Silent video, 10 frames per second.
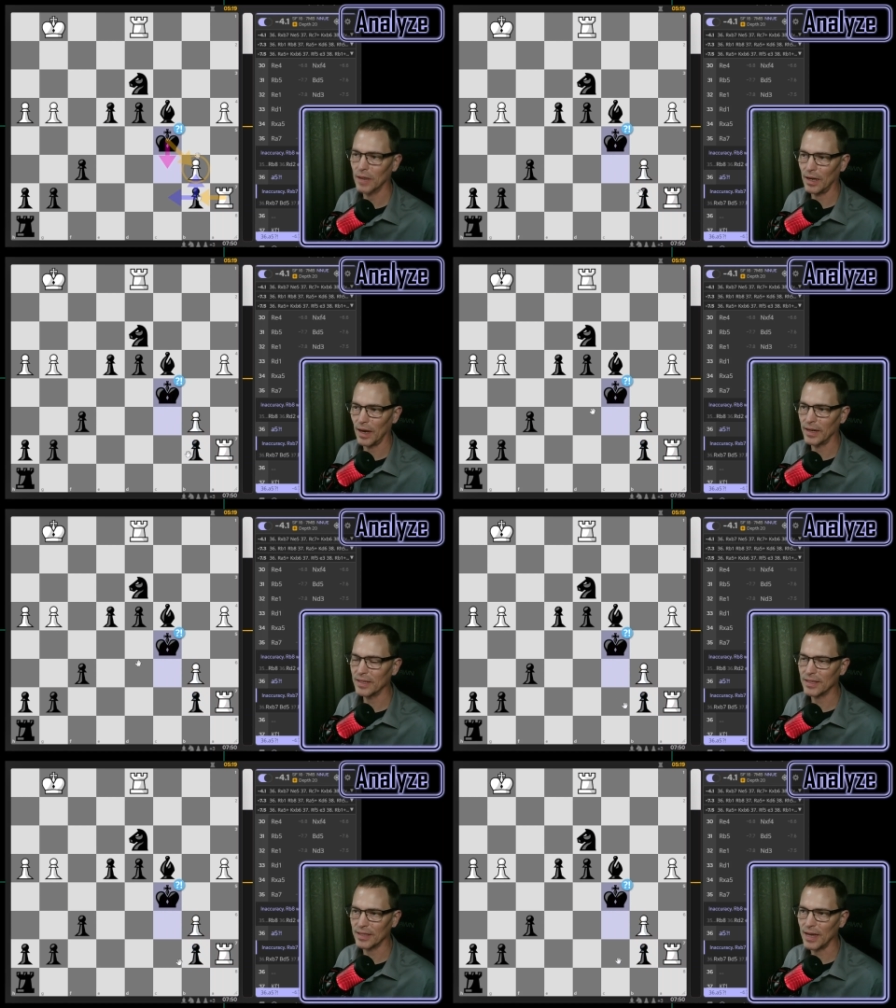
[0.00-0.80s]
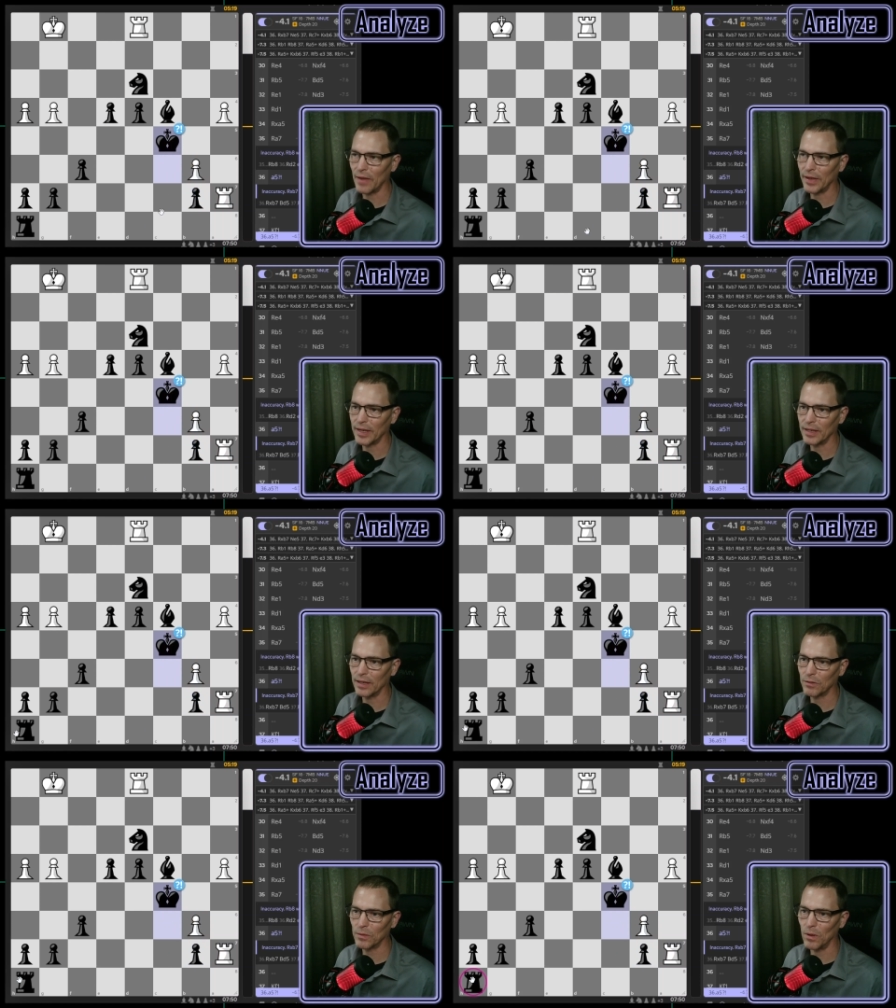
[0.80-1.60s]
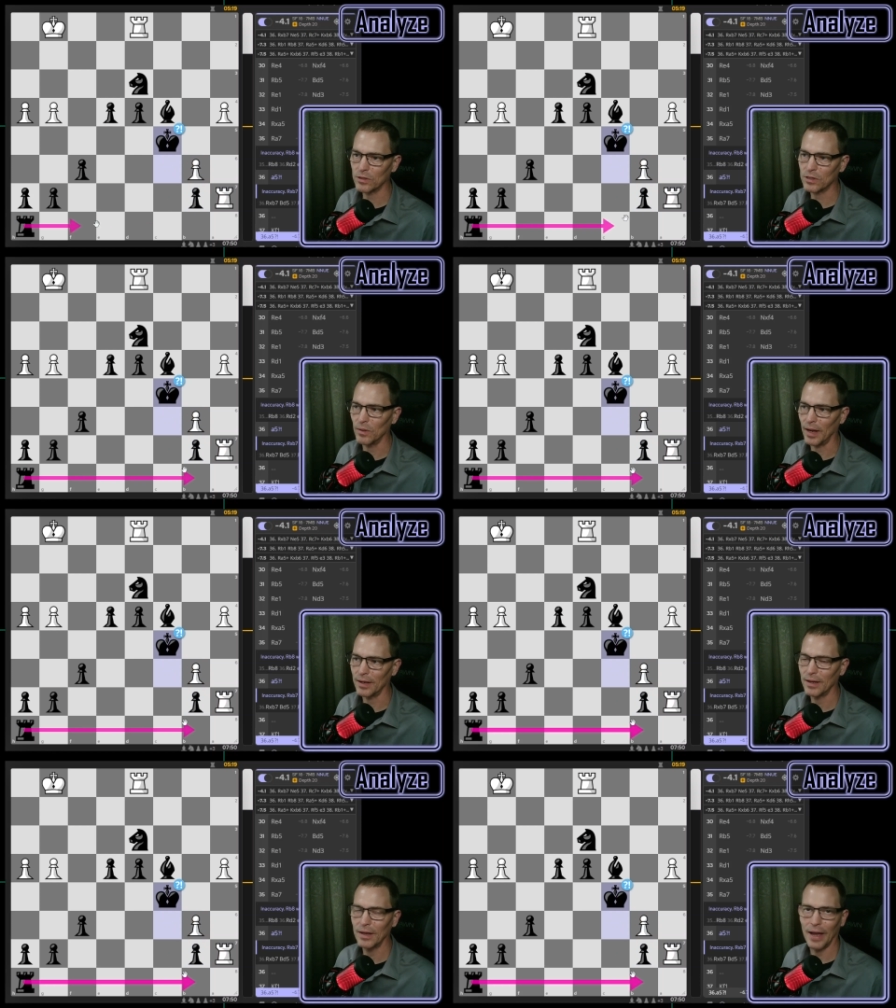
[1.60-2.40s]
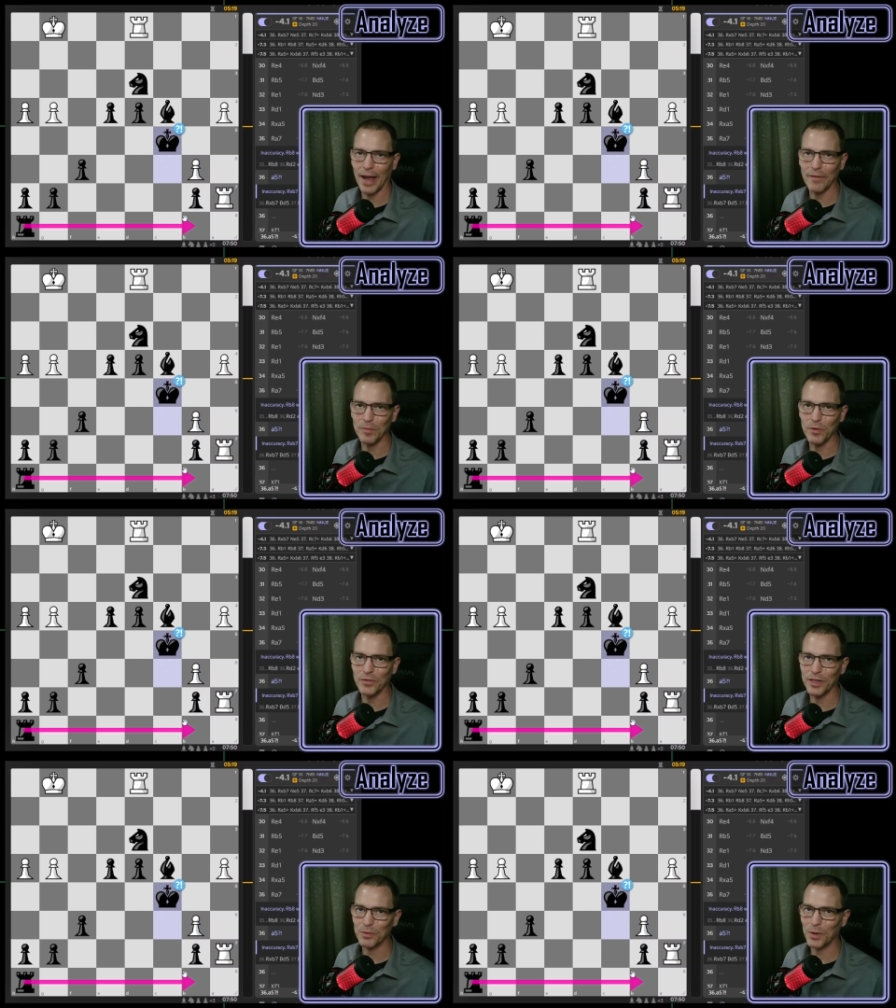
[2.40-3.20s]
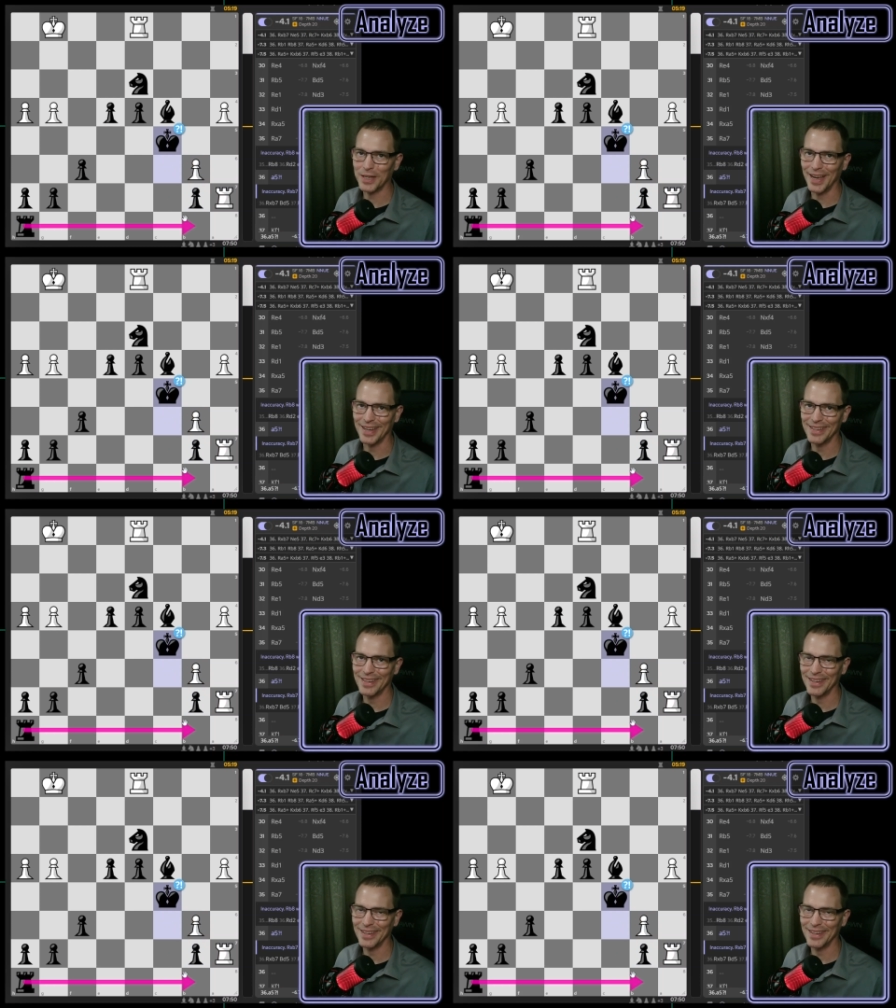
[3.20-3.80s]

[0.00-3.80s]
I, I didn't see how they could get through. Also, I, I haven't moved this rook yet.